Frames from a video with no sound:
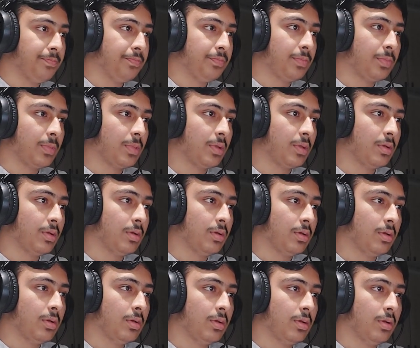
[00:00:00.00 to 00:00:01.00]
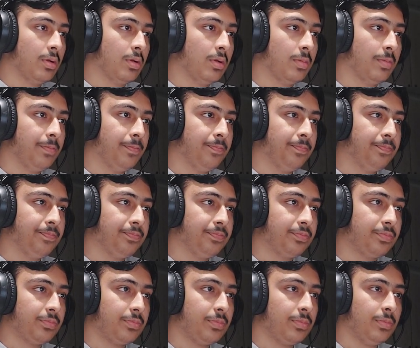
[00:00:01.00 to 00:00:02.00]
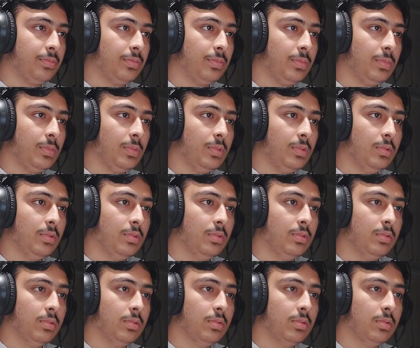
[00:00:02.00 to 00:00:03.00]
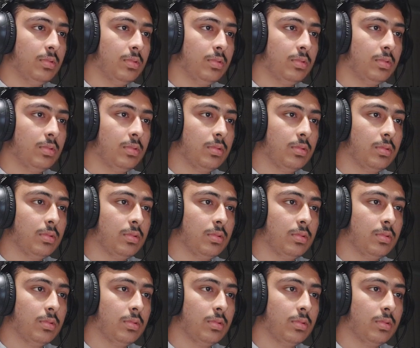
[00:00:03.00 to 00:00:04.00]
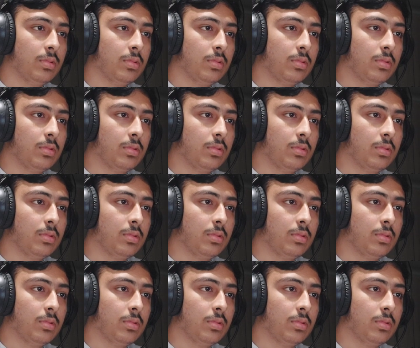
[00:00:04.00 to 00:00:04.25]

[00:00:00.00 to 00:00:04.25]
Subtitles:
(no one is talking)